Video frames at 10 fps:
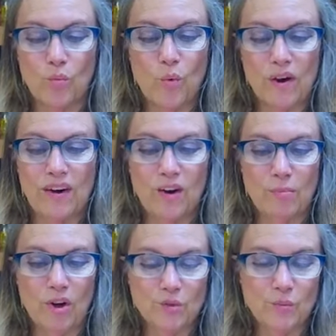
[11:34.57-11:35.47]
We're here
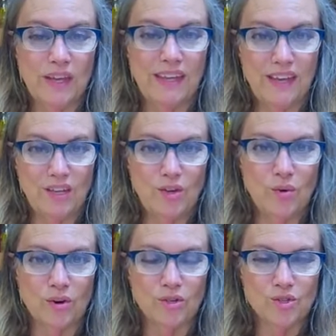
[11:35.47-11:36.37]
because we get you,
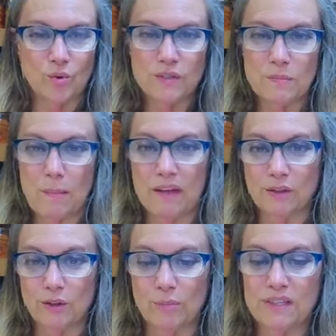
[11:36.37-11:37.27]
and our stories might be a
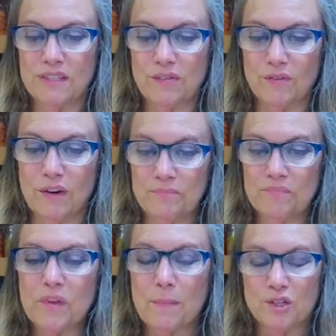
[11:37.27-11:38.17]
little bit different,
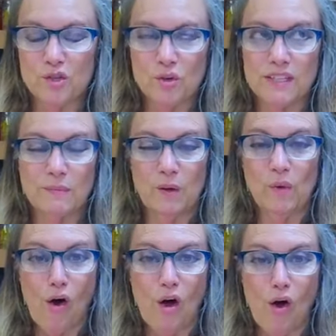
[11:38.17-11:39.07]
but trust me,
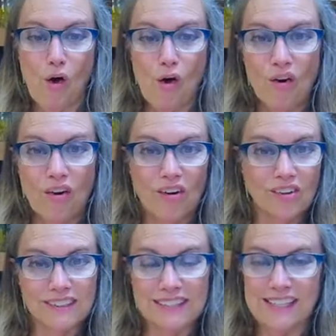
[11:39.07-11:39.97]
we
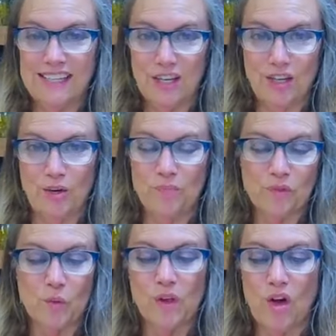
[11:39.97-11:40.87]
all get you.
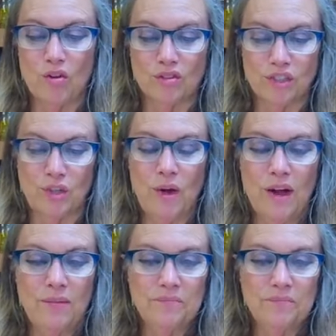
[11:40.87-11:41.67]
We all do.